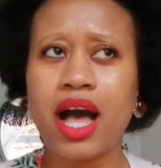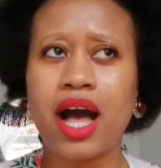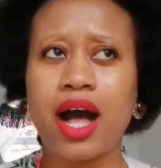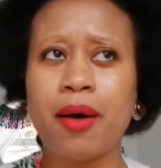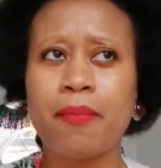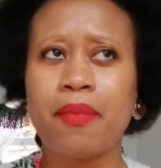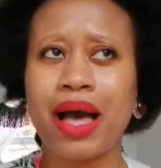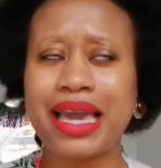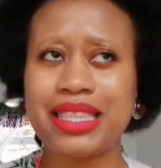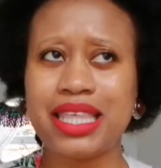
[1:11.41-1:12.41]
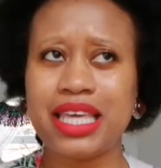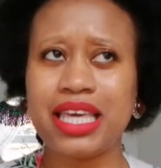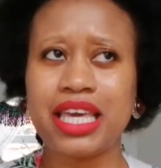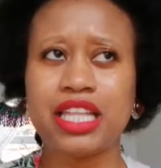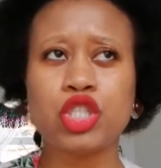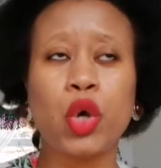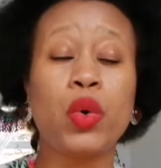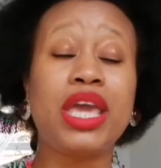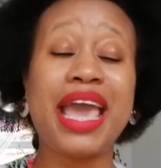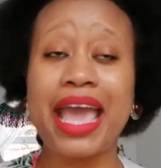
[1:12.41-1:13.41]
I think it's
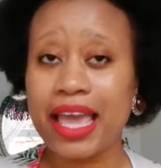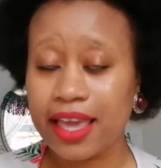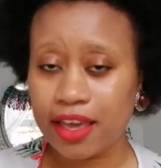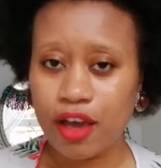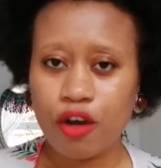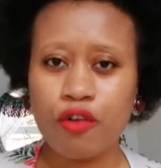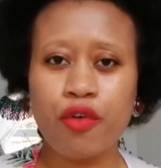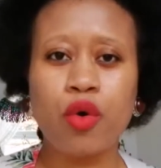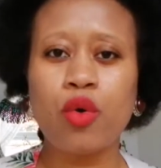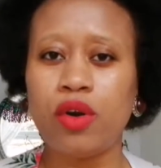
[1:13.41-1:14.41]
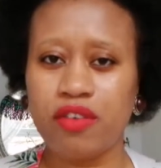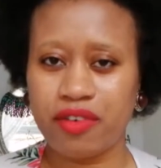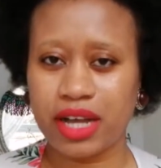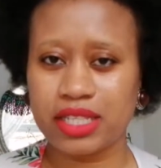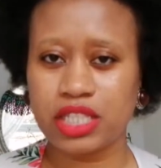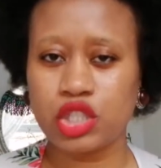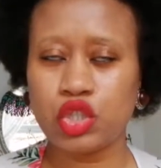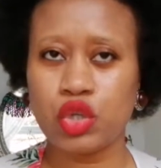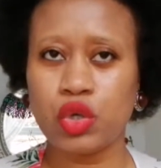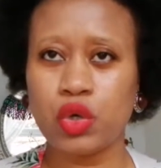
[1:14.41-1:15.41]
okay for all of us
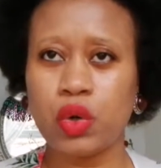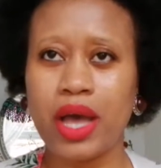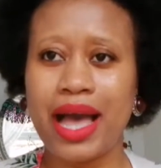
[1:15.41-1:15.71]
to